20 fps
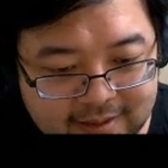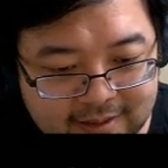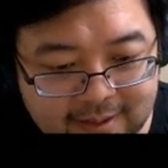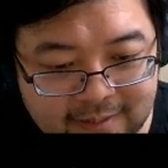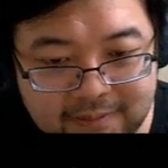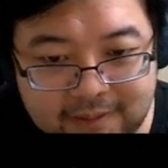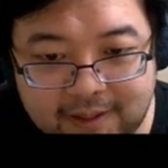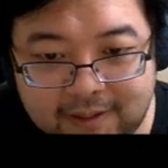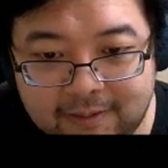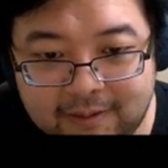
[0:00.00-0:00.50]
if
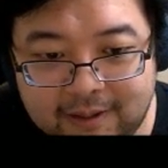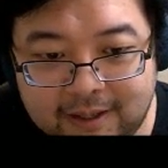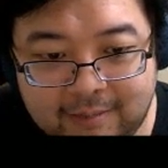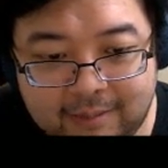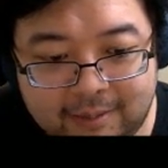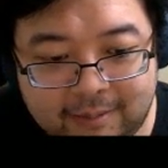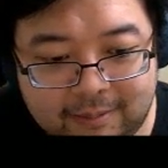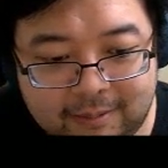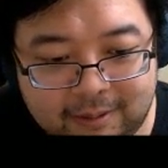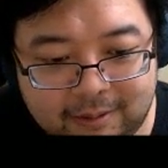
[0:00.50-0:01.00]
I can grab it
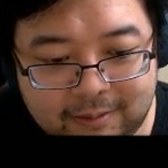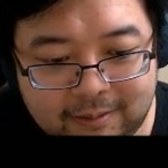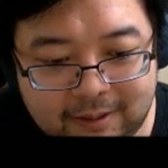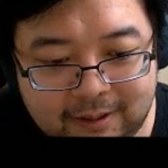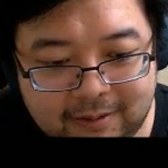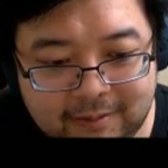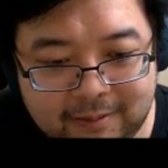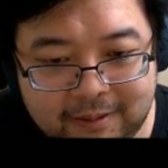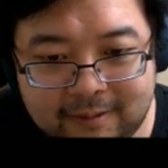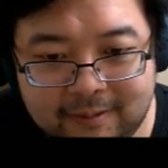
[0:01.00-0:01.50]
real
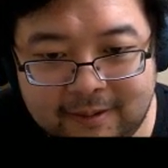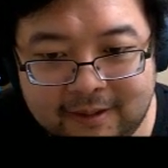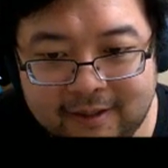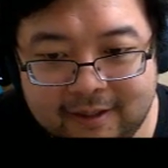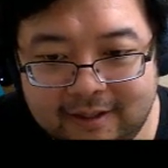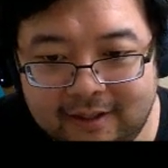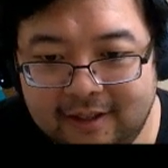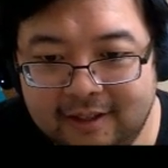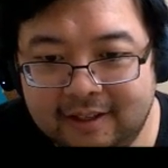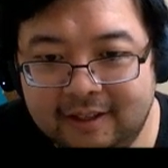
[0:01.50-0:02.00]
quick while we're
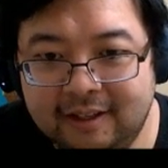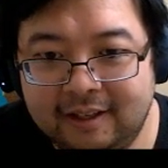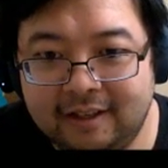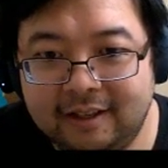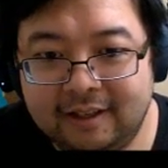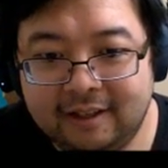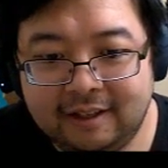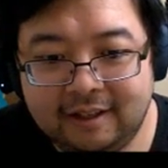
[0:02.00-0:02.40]
talking.